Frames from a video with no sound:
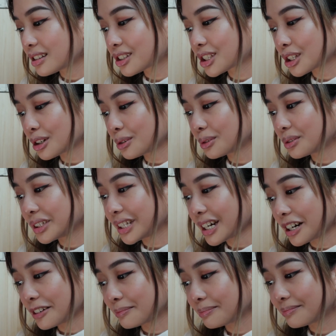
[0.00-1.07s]
So
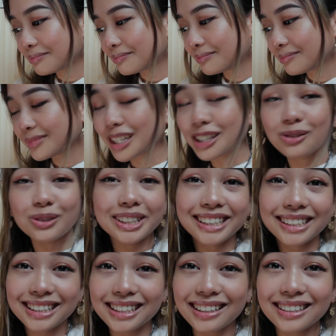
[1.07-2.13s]
yeah, that's why I
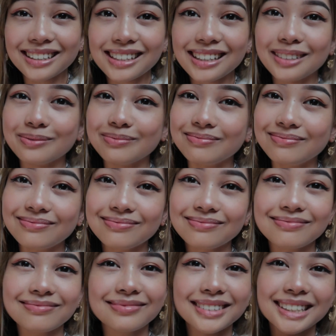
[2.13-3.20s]
did second sem.
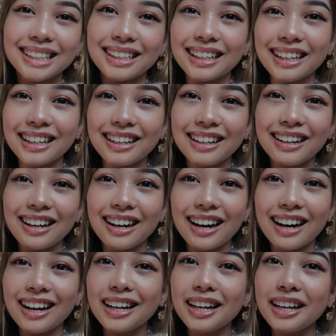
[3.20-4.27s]

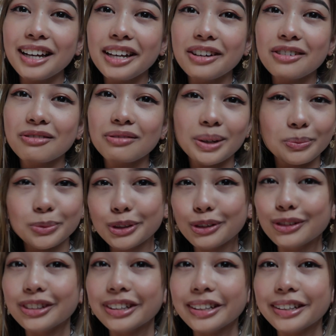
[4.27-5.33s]
I
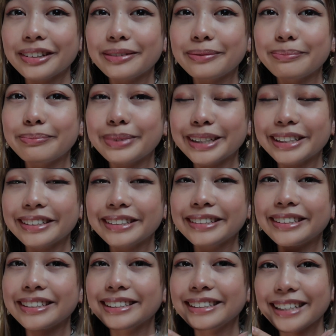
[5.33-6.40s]
rambled on a lot, but
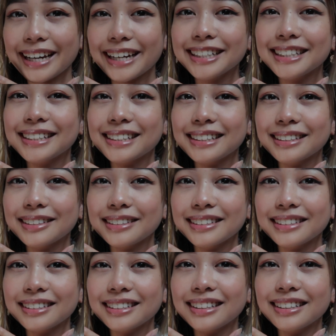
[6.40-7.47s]
yes,
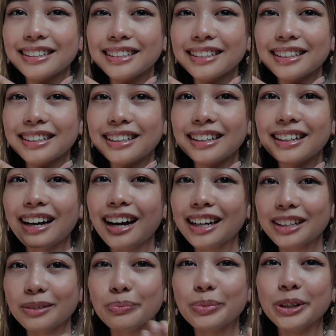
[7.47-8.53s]

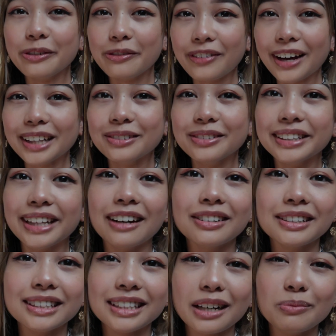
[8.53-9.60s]
I can put a fan on now
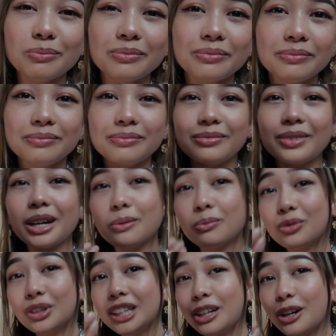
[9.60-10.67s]
because
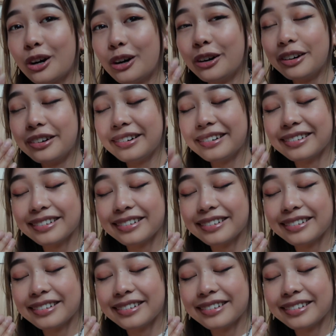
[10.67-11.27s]
I'm really hot.